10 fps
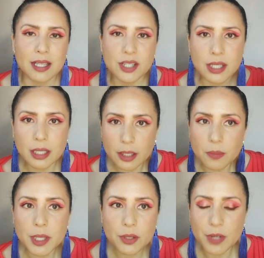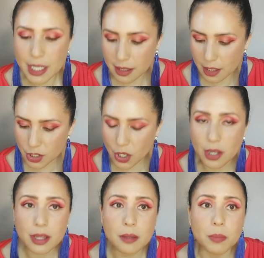And just a little bit retouch
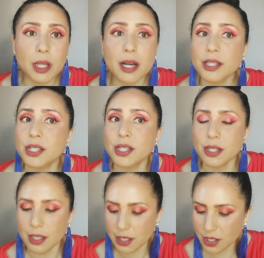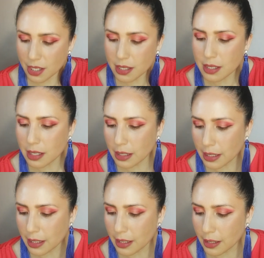on the blush. Just a
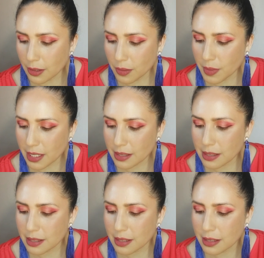little bit.